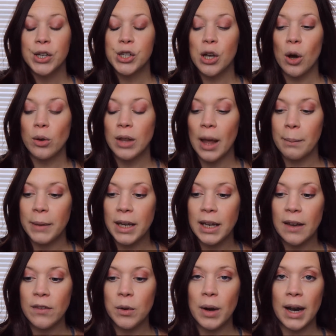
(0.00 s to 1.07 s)
So let
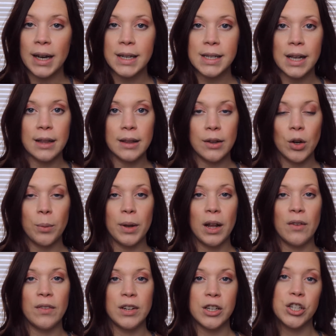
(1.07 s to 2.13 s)
me give you guys a little bit
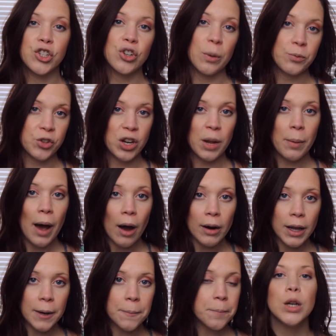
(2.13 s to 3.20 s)
of a description
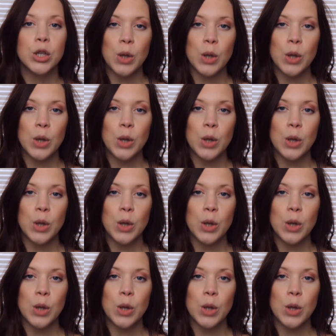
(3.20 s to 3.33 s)
about it.